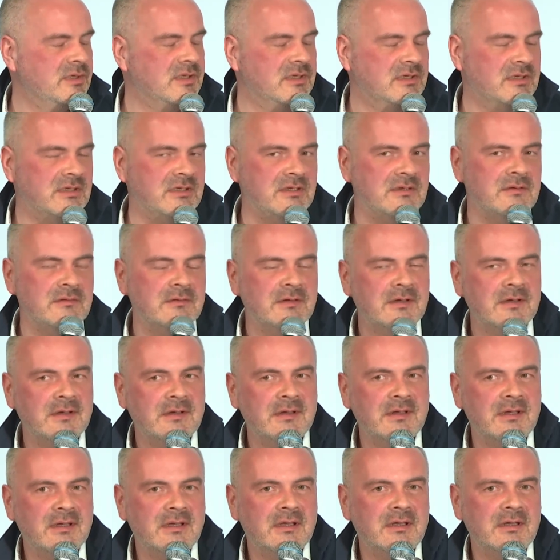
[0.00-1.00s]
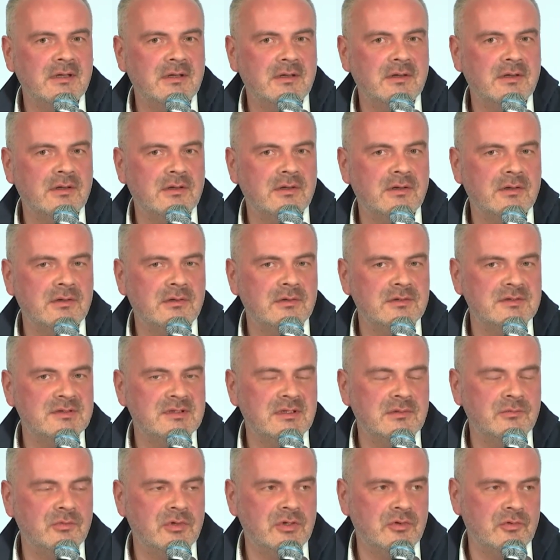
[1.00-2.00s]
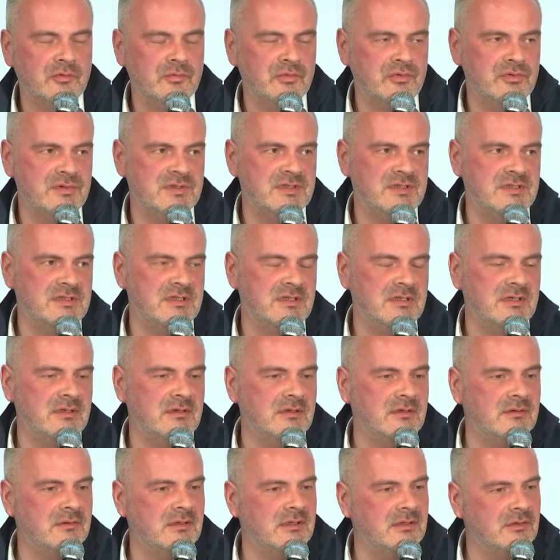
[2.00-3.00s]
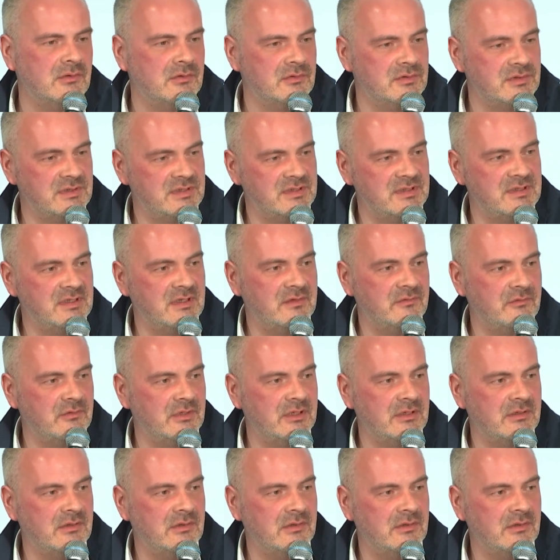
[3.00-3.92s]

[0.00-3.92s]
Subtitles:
we have a very complicated political context, that the least we can say.